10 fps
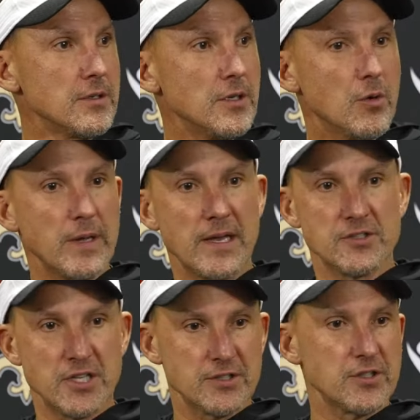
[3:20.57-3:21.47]
You know, we had
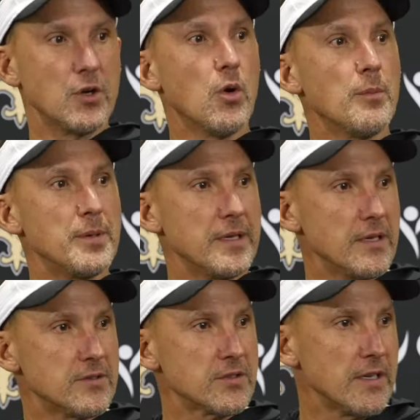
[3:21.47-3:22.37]
a chance to go up
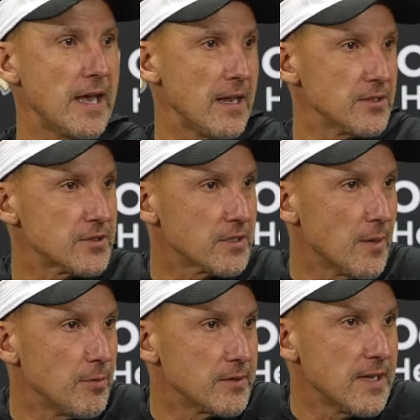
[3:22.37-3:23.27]
against Canales a
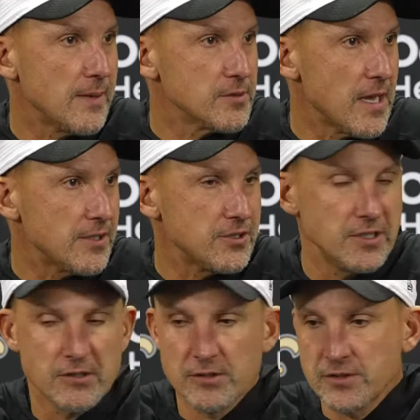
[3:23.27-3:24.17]
couple of times last
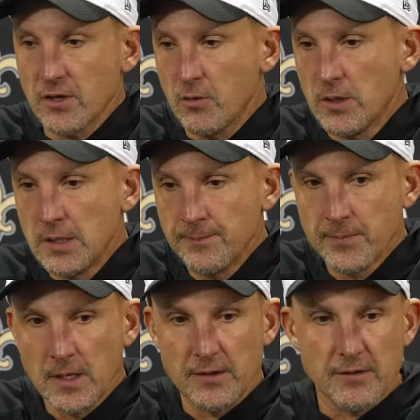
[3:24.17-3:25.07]
year, and so
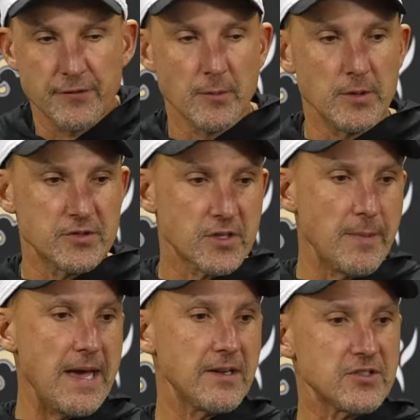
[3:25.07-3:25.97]
I think from a
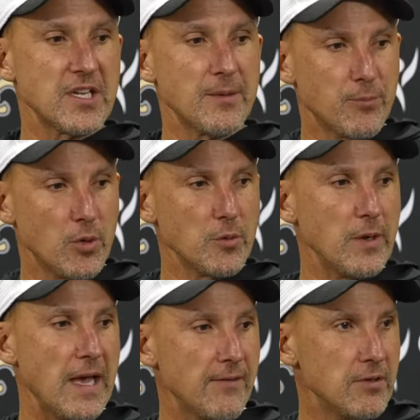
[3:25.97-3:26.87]
schematic standpoint,
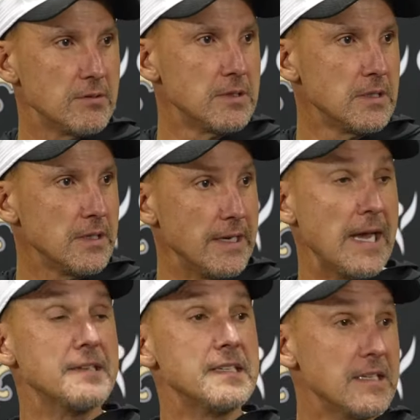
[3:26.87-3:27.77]
we have a an
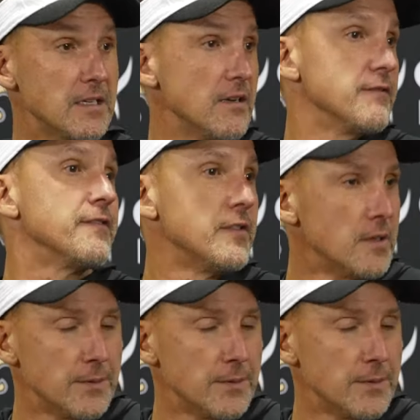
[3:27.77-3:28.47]
idea of